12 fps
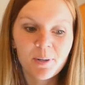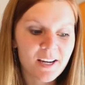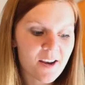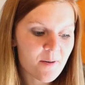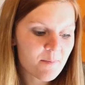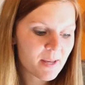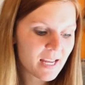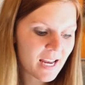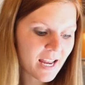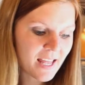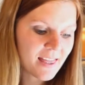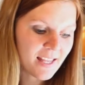we're going to
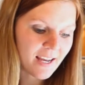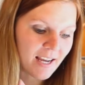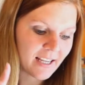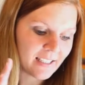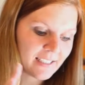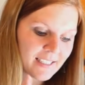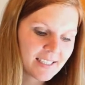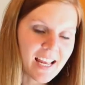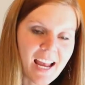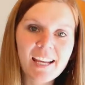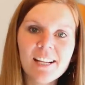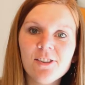meet in the
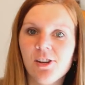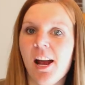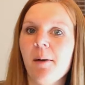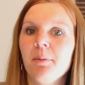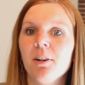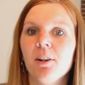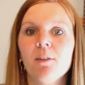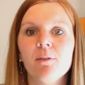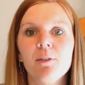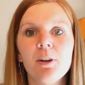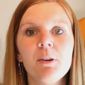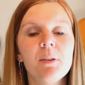second chapter
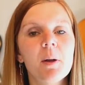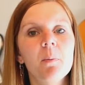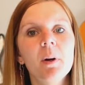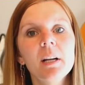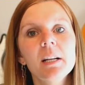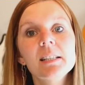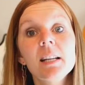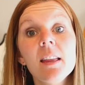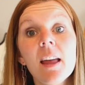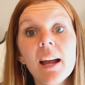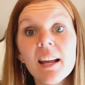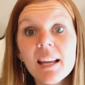of Ruth, and we're going to
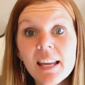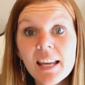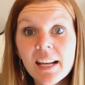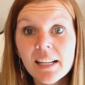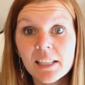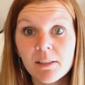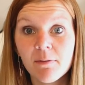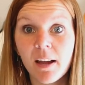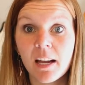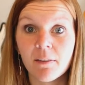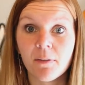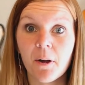see that he is
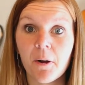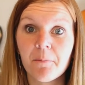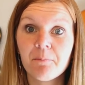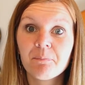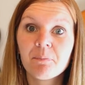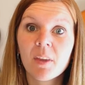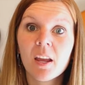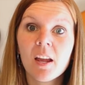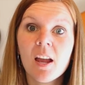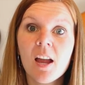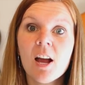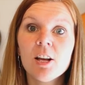faithful.
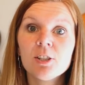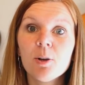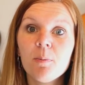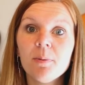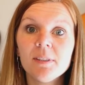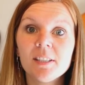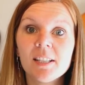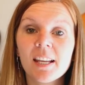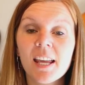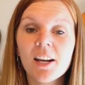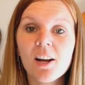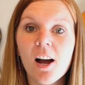So, to
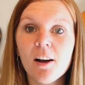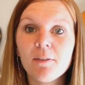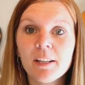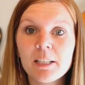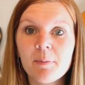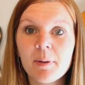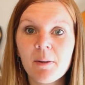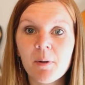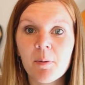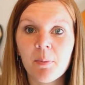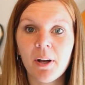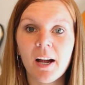kick off, let's begin
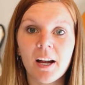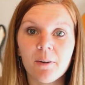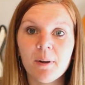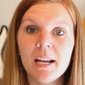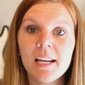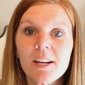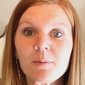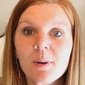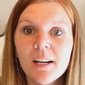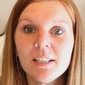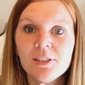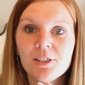with prayer. Ready?
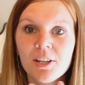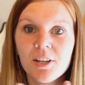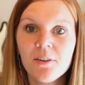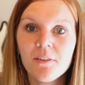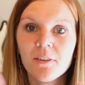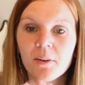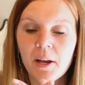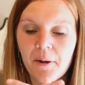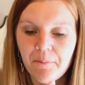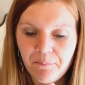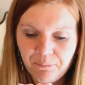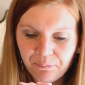One, two, three.